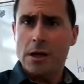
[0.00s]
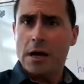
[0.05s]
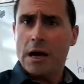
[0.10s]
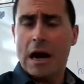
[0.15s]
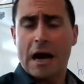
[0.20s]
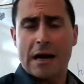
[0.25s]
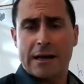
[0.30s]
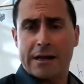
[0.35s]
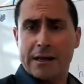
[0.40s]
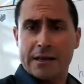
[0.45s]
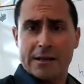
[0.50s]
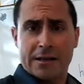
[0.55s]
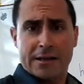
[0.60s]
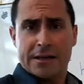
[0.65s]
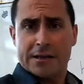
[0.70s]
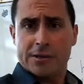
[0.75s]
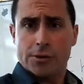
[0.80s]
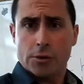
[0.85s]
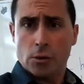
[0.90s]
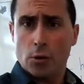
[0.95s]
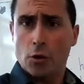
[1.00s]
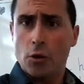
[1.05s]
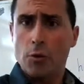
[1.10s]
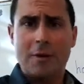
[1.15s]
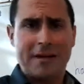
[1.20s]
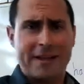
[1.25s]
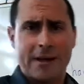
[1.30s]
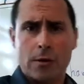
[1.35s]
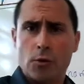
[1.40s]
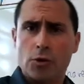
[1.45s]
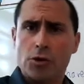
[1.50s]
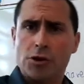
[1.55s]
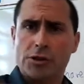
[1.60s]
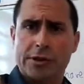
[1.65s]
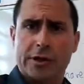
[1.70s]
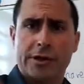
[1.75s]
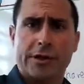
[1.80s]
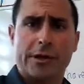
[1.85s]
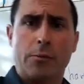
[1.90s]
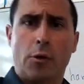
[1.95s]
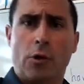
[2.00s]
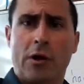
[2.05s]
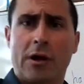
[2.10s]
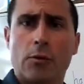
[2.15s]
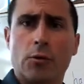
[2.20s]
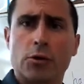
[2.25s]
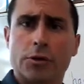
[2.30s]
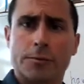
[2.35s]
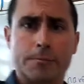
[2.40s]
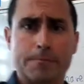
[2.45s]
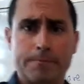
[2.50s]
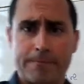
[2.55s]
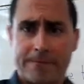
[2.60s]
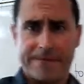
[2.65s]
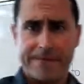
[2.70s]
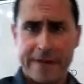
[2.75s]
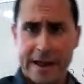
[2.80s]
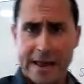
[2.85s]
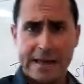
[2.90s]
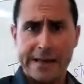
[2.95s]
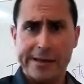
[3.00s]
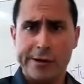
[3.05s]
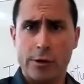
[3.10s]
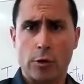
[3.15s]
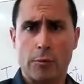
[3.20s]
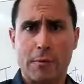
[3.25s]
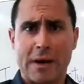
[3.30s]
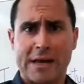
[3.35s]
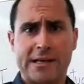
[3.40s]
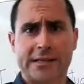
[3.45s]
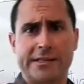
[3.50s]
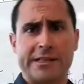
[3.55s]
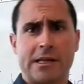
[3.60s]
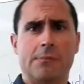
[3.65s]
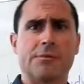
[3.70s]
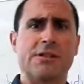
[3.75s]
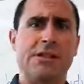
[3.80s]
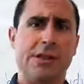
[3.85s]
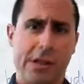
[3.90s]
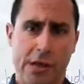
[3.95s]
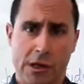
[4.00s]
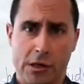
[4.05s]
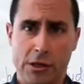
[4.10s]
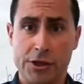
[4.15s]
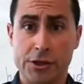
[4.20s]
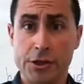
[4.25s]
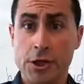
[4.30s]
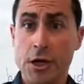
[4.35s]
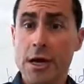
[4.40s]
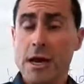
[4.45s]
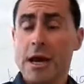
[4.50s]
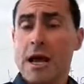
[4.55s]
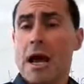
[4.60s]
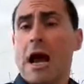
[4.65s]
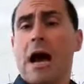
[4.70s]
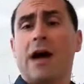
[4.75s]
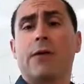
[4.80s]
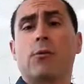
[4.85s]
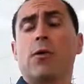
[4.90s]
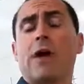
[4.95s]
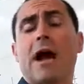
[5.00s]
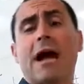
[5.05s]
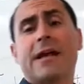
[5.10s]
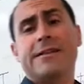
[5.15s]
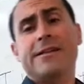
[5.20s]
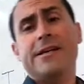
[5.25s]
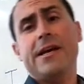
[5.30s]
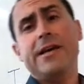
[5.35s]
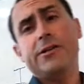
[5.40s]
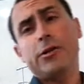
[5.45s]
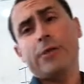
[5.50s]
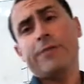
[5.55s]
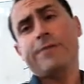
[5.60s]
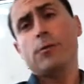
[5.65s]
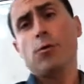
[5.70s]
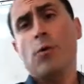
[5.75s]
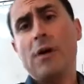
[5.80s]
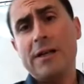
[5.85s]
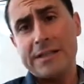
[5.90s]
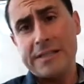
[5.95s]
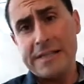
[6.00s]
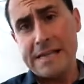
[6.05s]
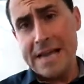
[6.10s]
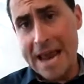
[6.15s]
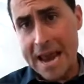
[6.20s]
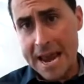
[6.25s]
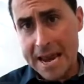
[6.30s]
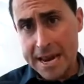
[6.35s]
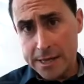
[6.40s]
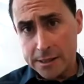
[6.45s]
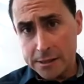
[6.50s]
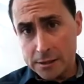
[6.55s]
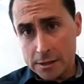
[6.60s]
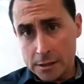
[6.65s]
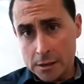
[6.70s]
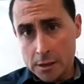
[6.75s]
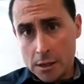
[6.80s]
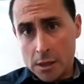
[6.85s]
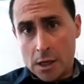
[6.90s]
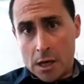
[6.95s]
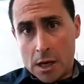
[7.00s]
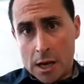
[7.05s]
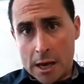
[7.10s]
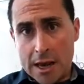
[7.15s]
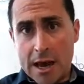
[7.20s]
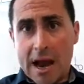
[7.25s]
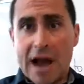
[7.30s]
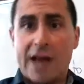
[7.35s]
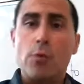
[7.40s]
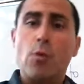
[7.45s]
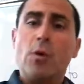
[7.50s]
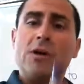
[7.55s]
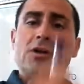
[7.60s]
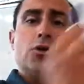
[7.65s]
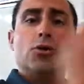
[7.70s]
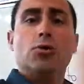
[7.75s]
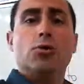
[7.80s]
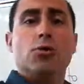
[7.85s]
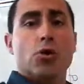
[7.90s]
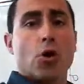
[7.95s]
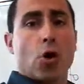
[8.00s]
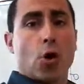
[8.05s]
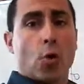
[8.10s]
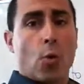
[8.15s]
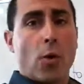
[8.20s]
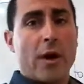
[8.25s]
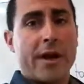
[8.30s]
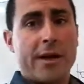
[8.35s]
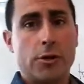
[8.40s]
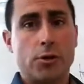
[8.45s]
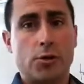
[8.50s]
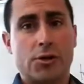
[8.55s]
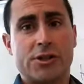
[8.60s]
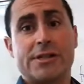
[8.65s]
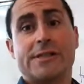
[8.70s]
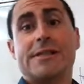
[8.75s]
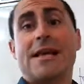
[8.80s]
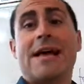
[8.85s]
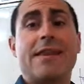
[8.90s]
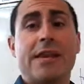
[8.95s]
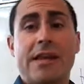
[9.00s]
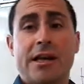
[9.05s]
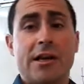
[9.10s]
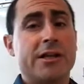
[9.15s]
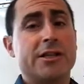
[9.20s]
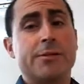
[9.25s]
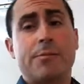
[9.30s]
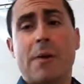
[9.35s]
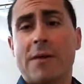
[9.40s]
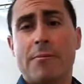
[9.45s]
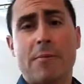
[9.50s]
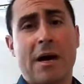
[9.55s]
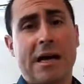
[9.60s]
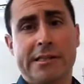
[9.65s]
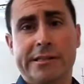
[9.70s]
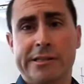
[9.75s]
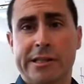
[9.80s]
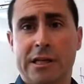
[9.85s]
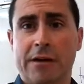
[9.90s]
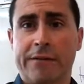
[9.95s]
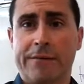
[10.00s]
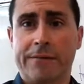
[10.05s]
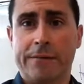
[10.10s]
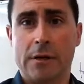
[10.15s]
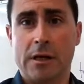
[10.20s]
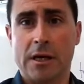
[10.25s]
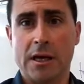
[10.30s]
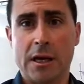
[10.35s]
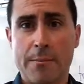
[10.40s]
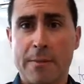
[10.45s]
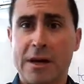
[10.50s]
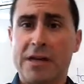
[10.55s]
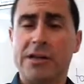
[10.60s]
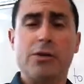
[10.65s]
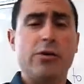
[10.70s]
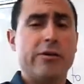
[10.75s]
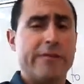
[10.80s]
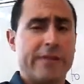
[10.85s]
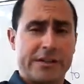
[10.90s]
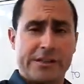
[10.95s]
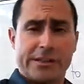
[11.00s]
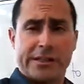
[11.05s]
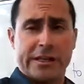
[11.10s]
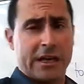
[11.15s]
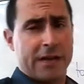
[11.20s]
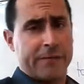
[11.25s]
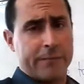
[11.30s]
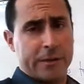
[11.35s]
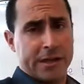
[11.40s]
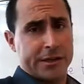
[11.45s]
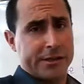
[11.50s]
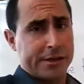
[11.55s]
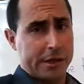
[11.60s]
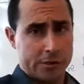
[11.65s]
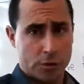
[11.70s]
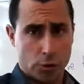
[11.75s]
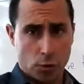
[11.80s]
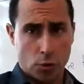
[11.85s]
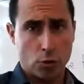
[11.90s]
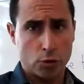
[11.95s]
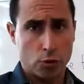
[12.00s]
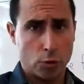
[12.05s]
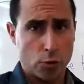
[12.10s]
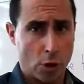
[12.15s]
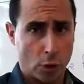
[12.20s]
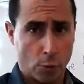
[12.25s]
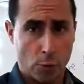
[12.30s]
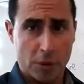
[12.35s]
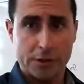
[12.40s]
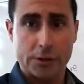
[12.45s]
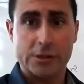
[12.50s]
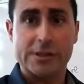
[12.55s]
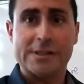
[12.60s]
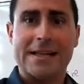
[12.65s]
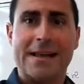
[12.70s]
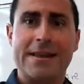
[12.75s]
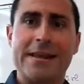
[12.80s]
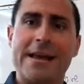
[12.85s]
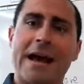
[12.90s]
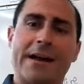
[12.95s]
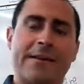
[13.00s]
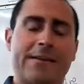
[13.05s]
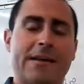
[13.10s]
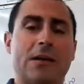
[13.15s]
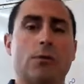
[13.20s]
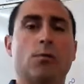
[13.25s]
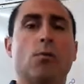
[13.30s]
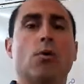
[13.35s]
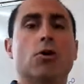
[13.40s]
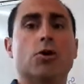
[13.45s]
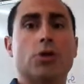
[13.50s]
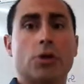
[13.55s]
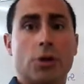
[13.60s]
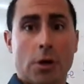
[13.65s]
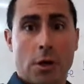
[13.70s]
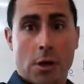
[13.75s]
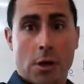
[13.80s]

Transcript: a kid in school, but I was terrible. I was failing all my exams in English. And at the age of 28, I went to Norway to study English by myself. My university gave me the chance to go to Norway to study, and that was